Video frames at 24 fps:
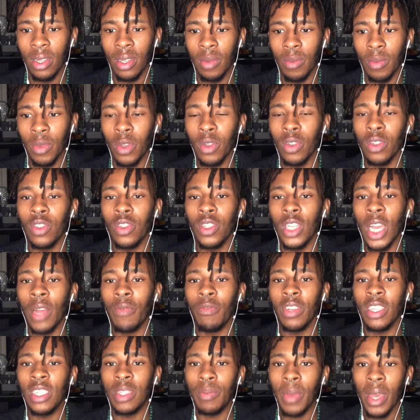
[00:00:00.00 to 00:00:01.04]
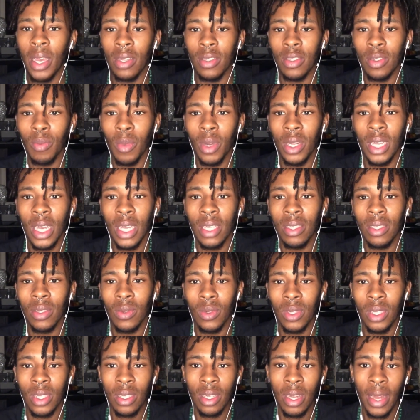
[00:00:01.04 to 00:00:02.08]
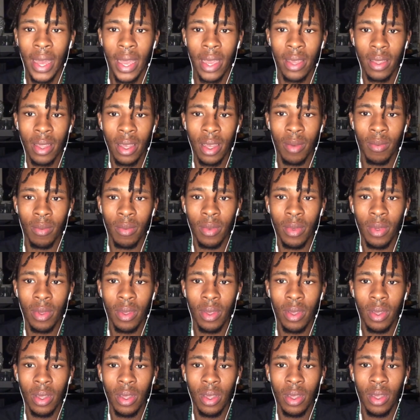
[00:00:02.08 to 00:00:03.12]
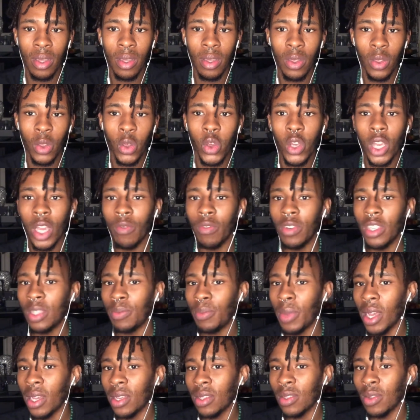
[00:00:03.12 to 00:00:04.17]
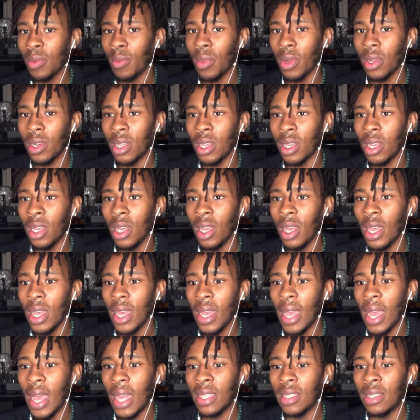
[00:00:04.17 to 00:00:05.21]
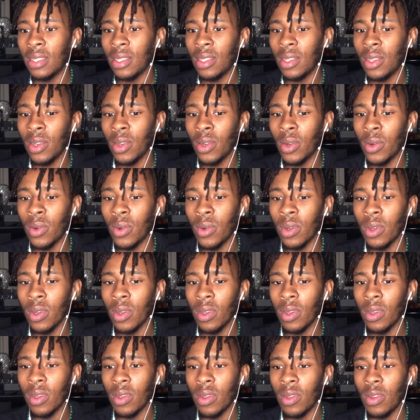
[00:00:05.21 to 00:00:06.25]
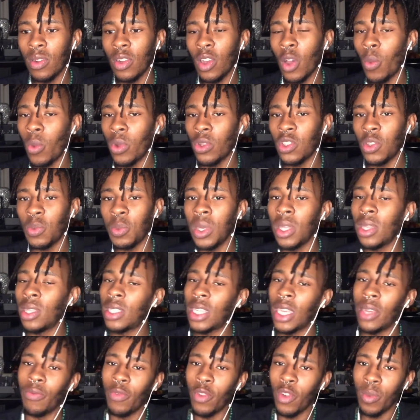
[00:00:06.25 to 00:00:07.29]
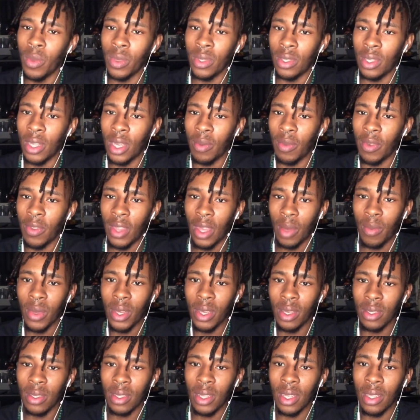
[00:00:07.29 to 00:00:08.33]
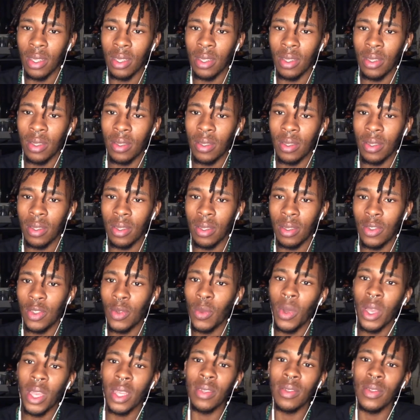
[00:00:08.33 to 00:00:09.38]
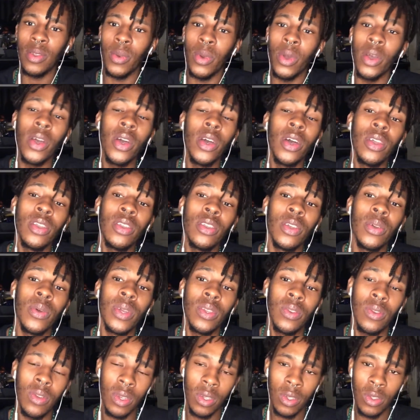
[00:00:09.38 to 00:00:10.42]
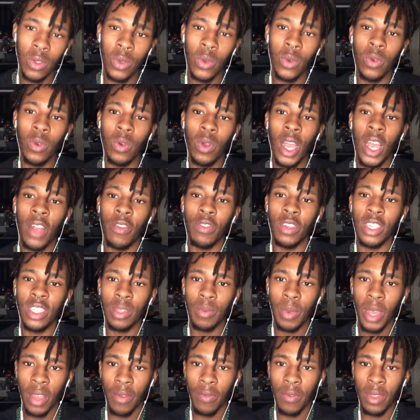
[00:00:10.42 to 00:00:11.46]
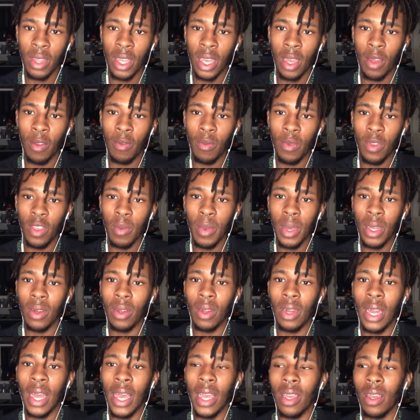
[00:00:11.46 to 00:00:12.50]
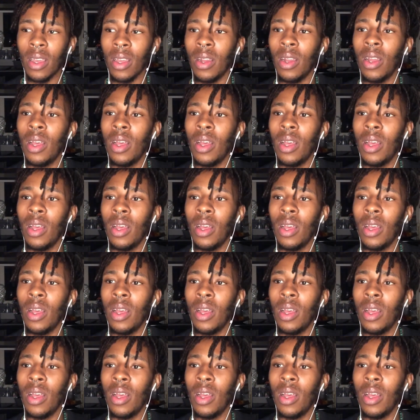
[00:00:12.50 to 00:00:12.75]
because you can respect somebody and still dislike them. You can respect somebody and still not want to be in the same room as them, if that makes sense. Someone can still hurt you and you can still have respect for them. You may not like,